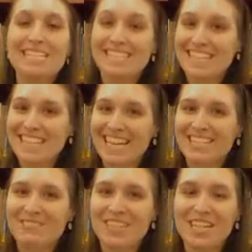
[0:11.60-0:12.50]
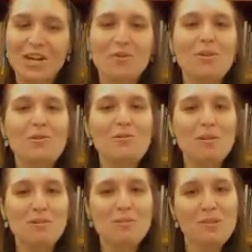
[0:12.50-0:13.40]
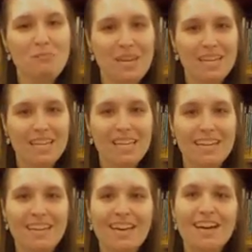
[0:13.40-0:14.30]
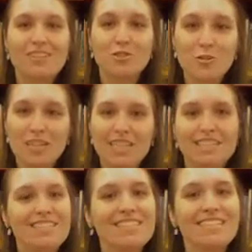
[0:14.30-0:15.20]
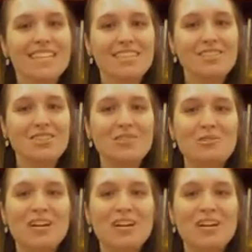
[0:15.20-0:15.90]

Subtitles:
Today's video, we will be making doilies into